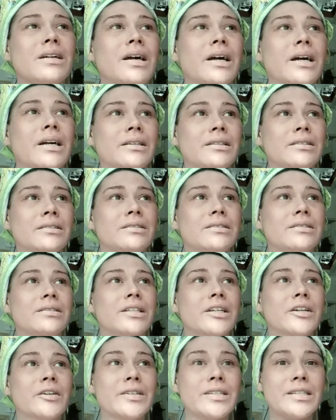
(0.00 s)
and
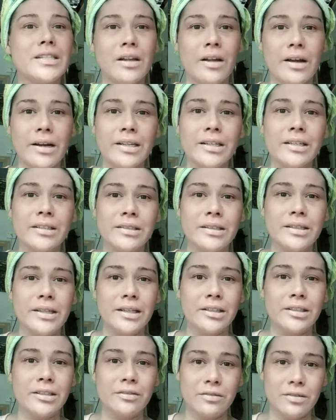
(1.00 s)
there is light at the
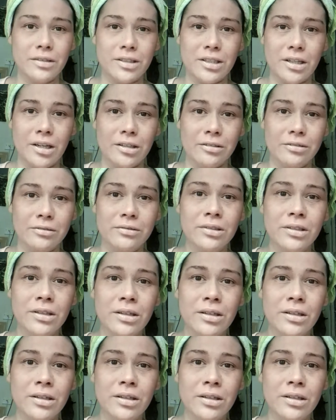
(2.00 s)
end of the tunnel,